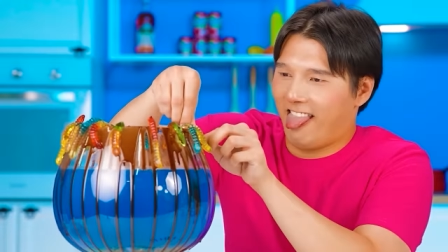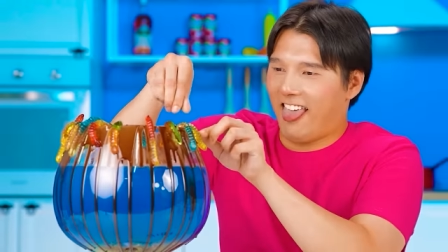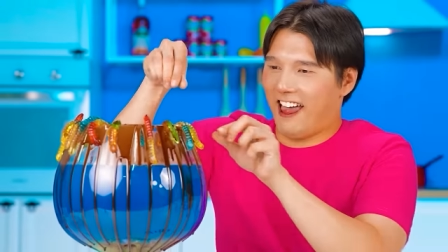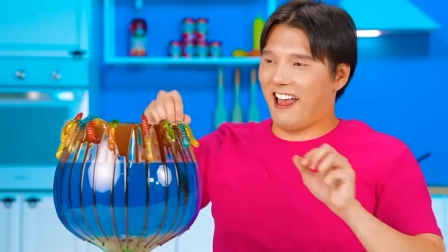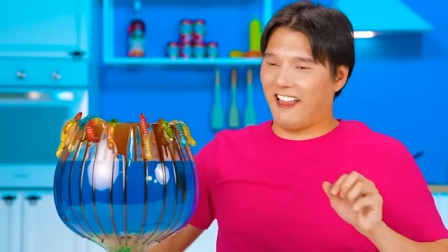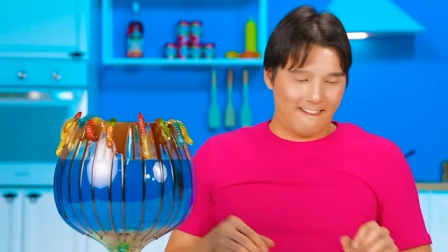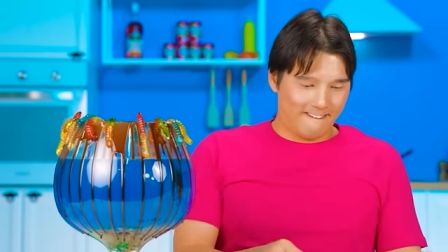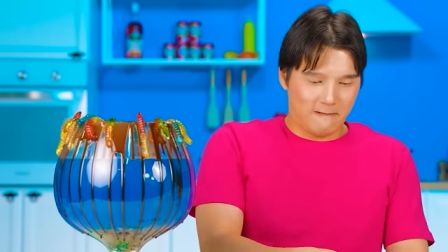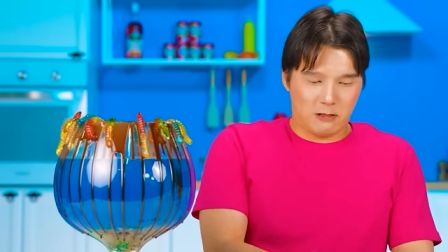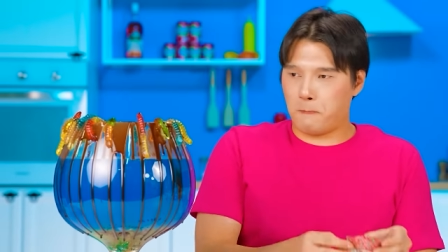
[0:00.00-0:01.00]
it seems
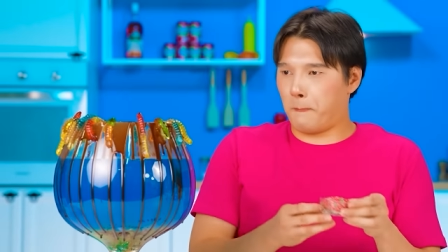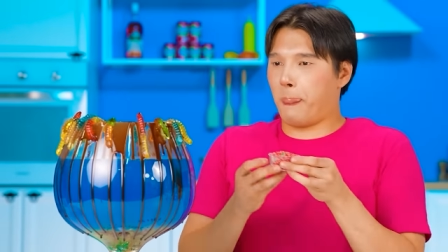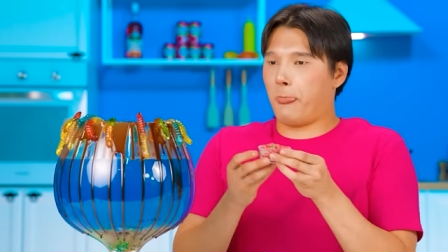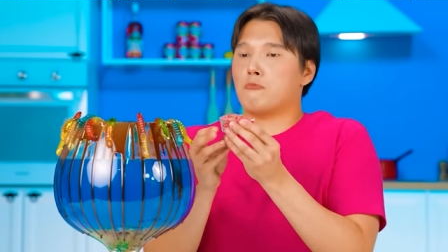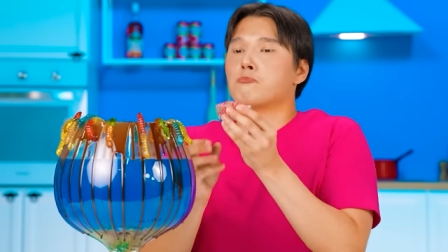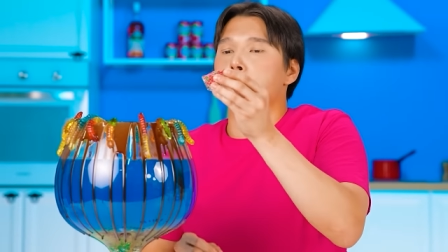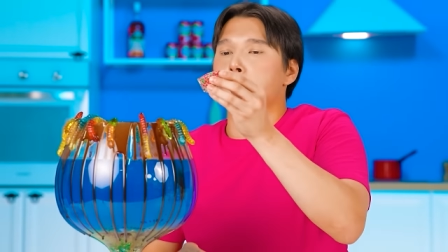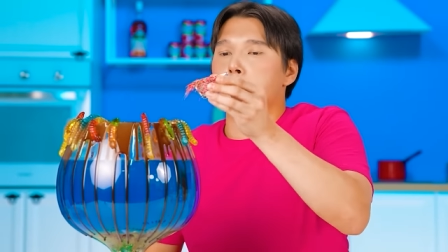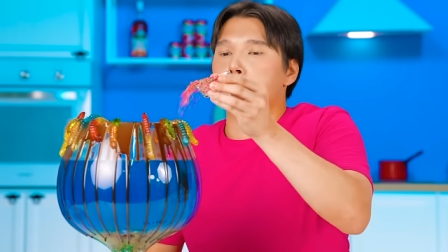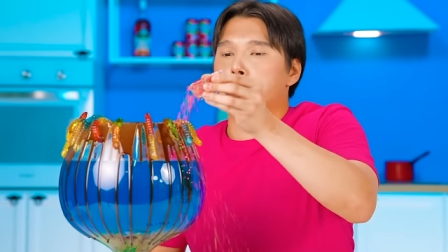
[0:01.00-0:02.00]
to be ready!
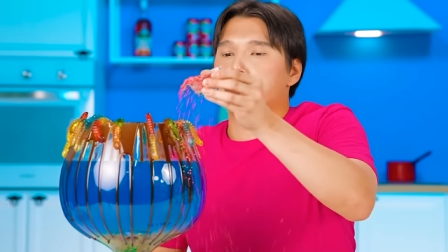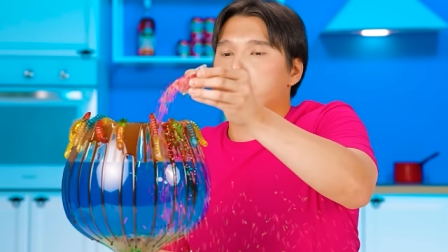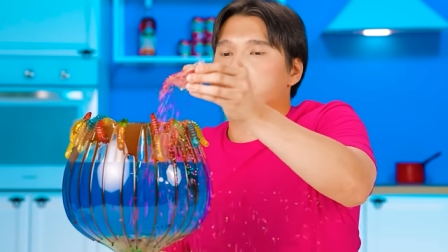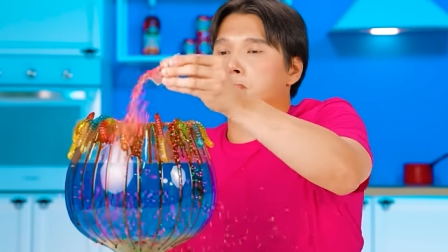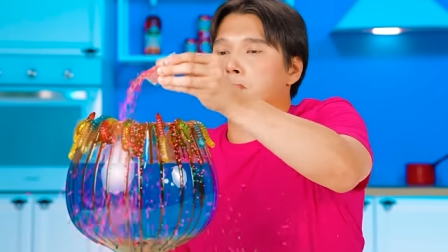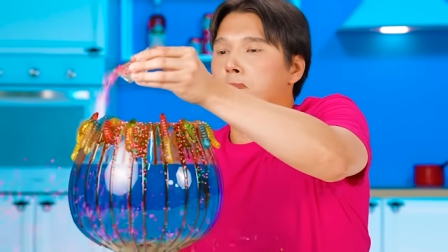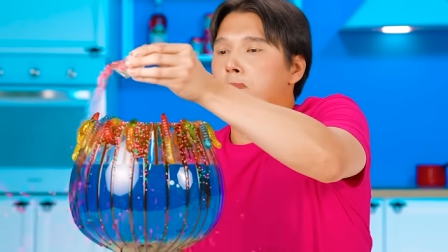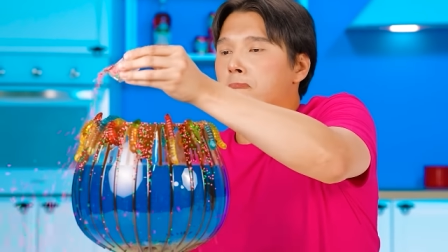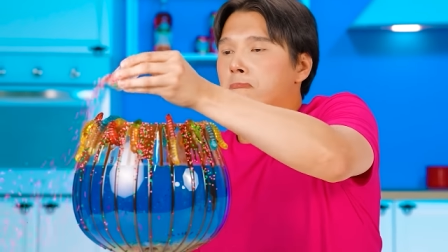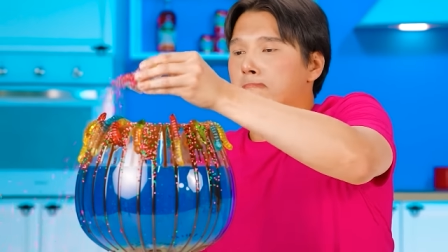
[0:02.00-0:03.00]
The
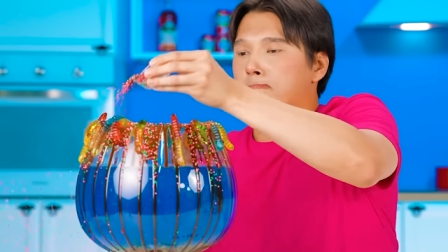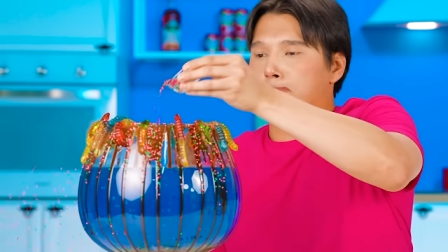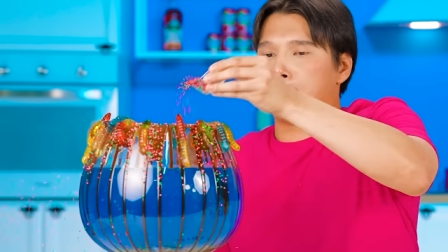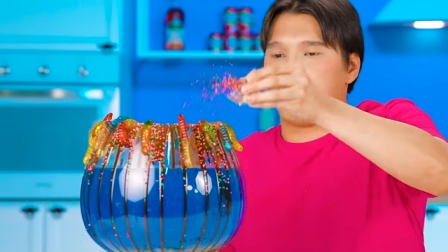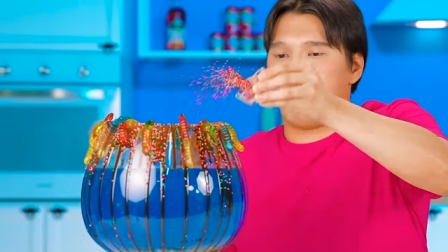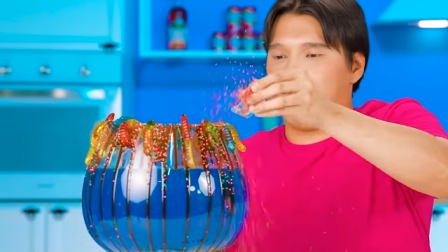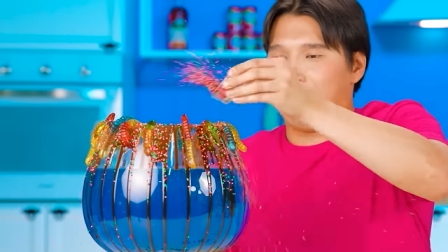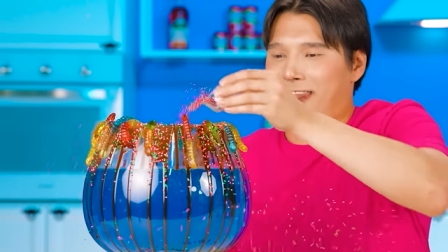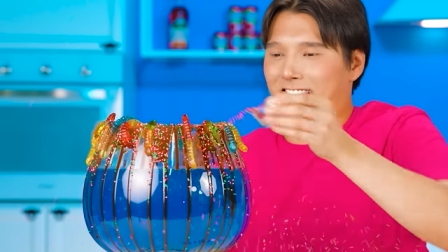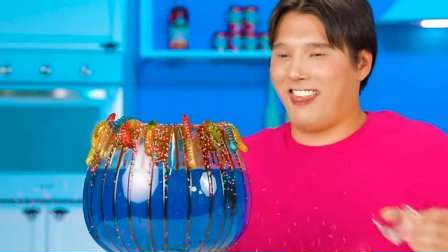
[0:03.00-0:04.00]
perfect
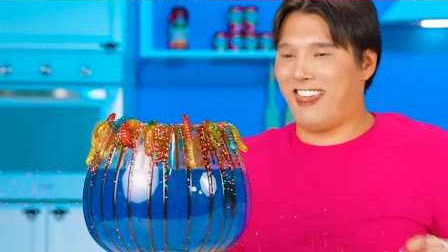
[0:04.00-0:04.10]
cocktail.